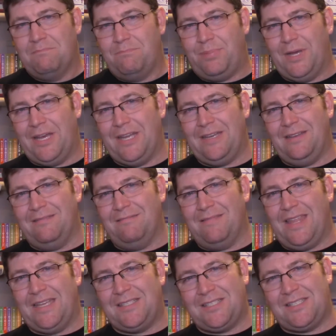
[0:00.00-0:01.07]
but
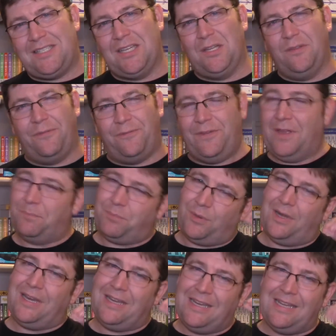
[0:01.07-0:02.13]
they still fit
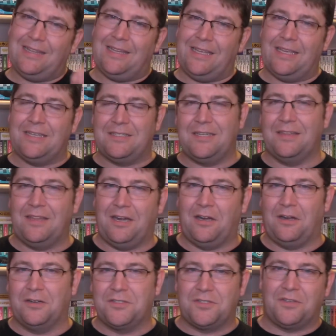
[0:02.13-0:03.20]
pretty neatly into
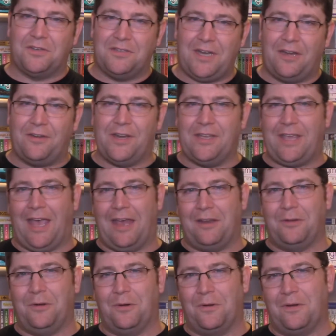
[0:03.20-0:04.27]
their tsundere
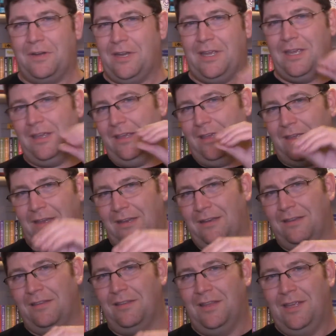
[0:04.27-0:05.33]
category
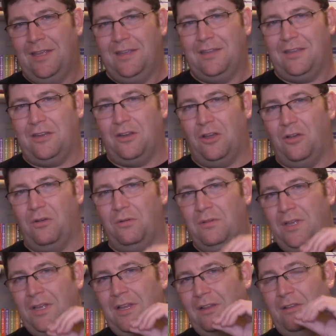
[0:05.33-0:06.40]
and, you know,
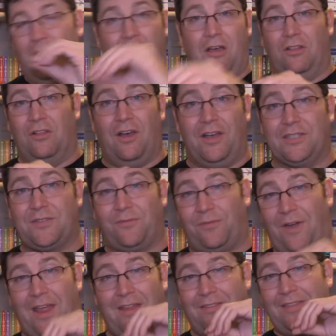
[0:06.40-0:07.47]
long lost
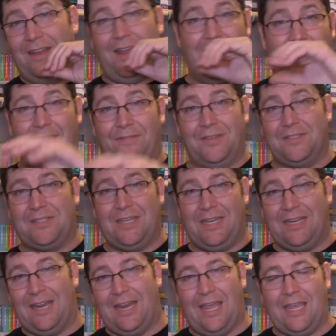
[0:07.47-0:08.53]
friend that I haven't
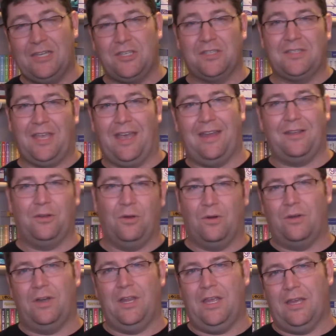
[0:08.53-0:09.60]
seen in ages
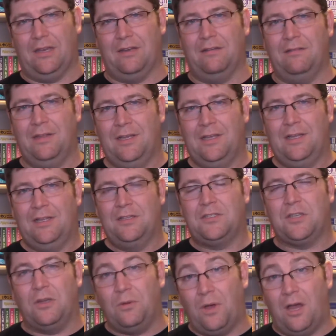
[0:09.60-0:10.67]
category and
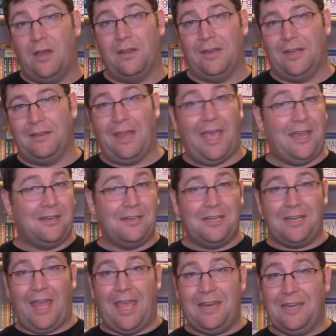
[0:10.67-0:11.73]
so on, and
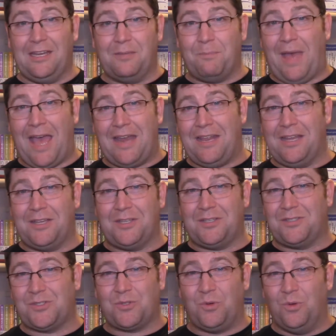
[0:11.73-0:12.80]
enigmatic
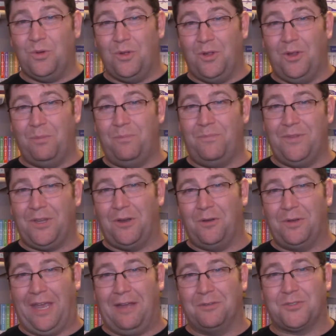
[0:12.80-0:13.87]
school, you
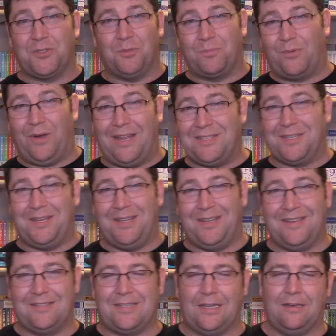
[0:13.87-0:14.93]
know, council
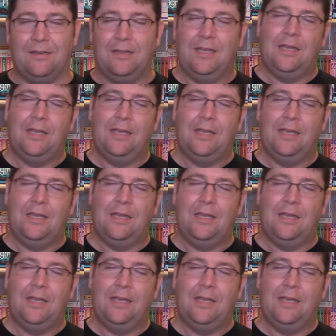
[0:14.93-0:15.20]
president. And